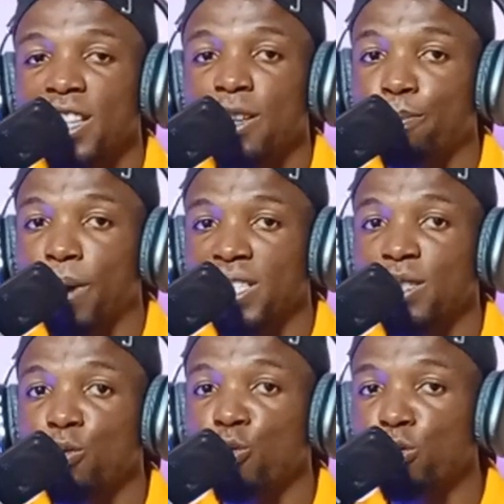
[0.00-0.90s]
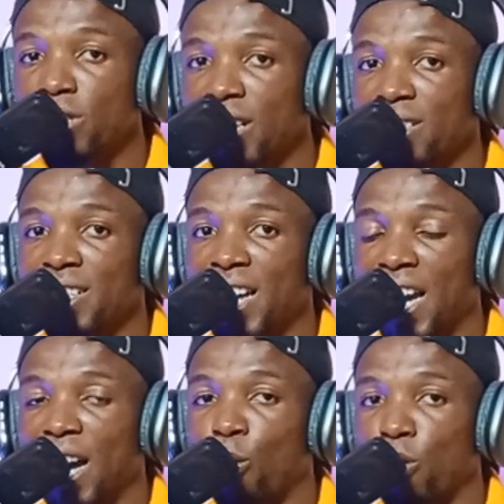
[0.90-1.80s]
The person who stays in
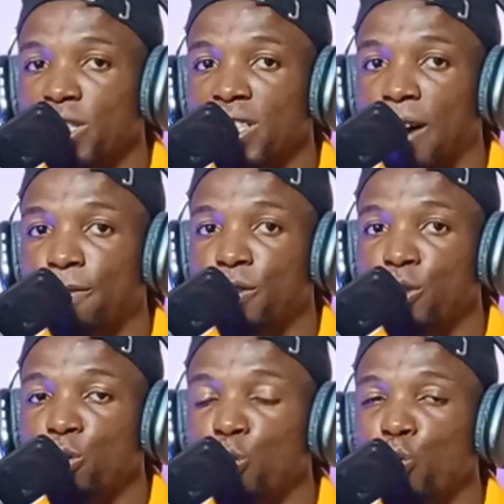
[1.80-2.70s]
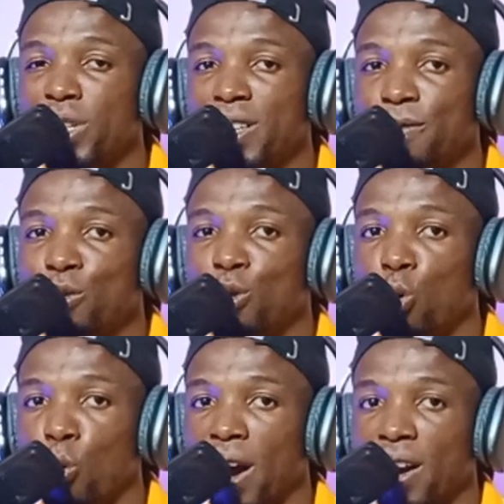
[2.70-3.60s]
Ghana watching that video will give you
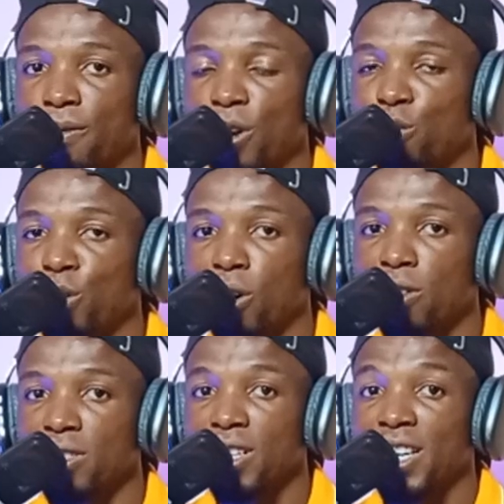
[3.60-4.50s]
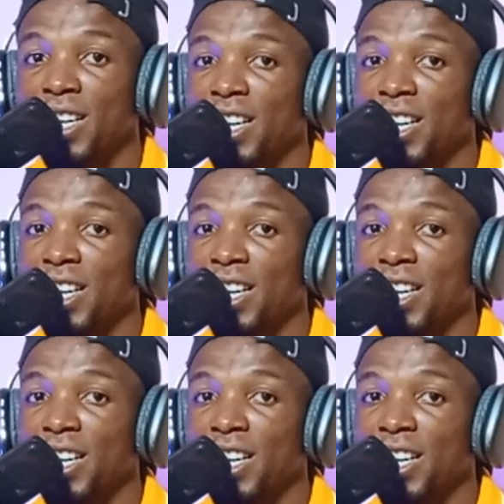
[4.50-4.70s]
lower revenue because